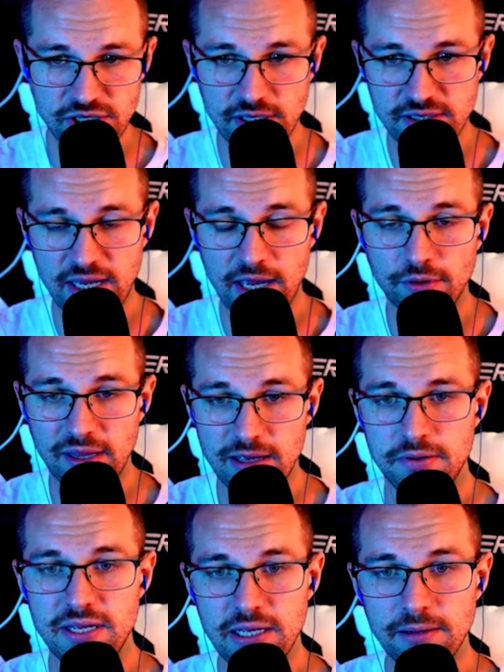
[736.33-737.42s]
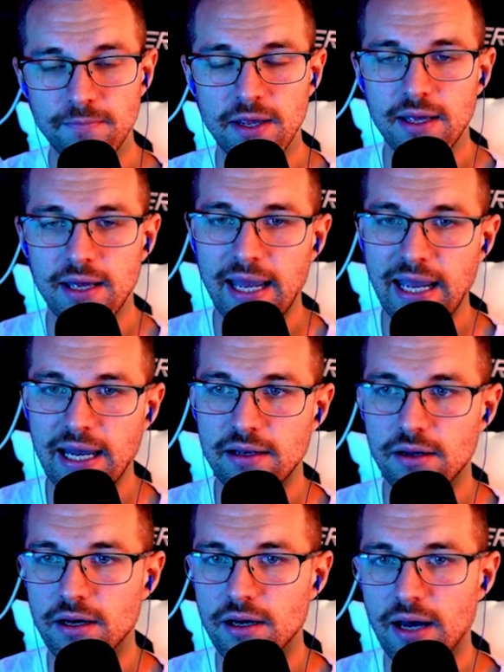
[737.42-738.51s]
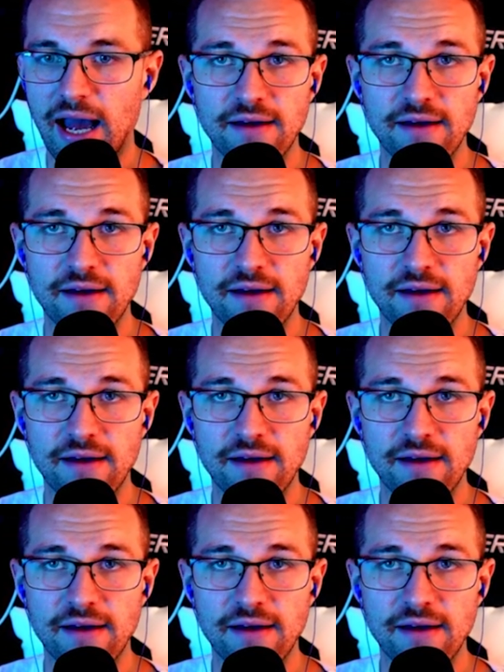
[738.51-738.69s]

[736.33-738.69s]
She does scale with AP, and I